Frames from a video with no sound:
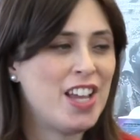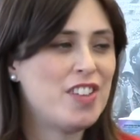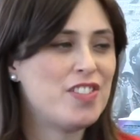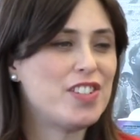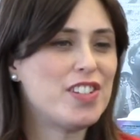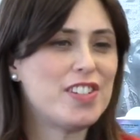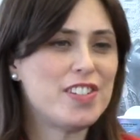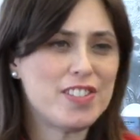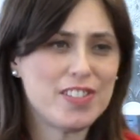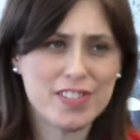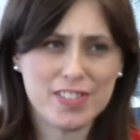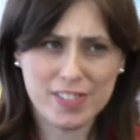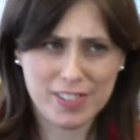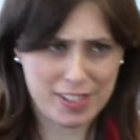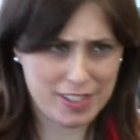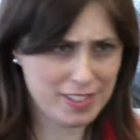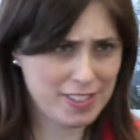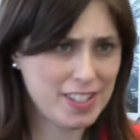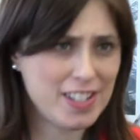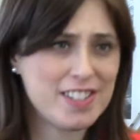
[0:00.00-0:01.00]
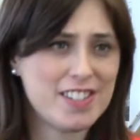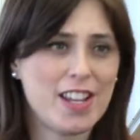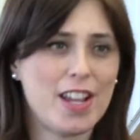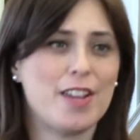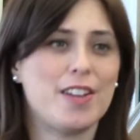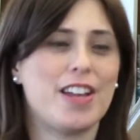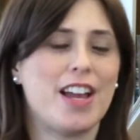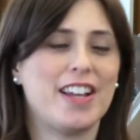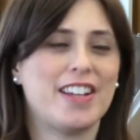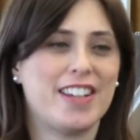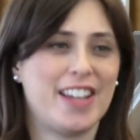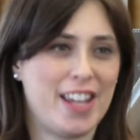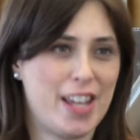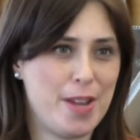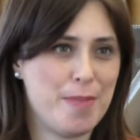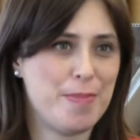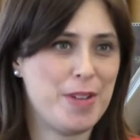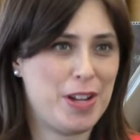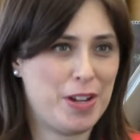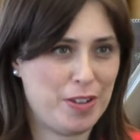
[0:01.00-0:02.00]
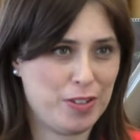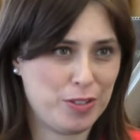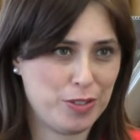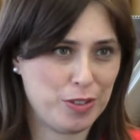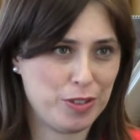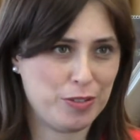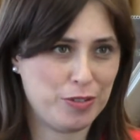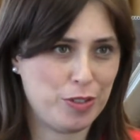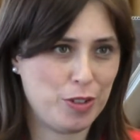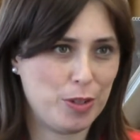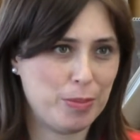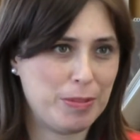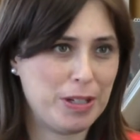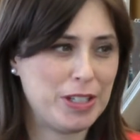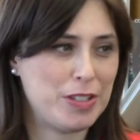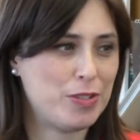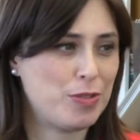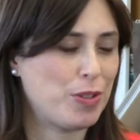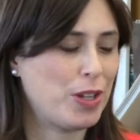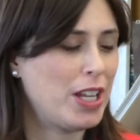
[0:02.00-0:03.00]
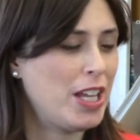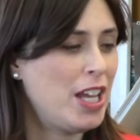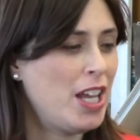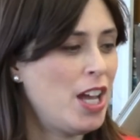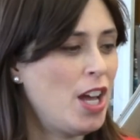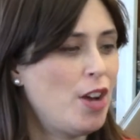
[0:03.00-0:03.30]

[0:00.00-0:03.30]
See, since I came here to the foreign ministry,